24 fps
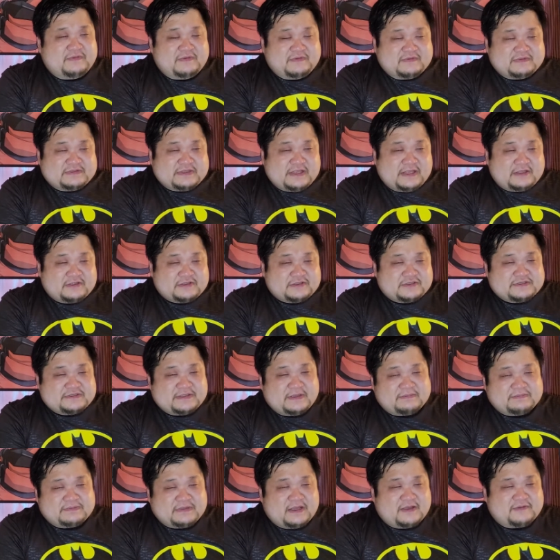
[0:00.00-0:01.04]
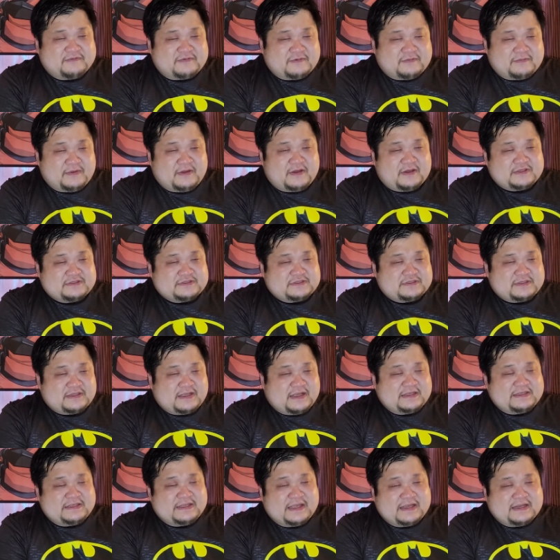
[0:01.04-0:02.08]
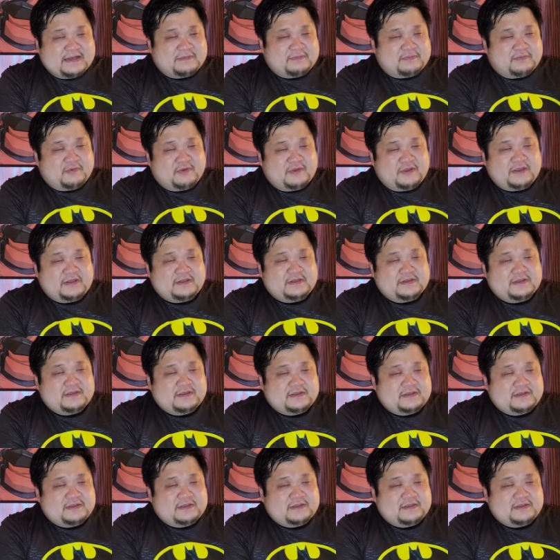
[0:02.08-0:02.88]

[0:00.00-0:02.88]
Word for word: you can say he will step down from mayor. So I think at a point,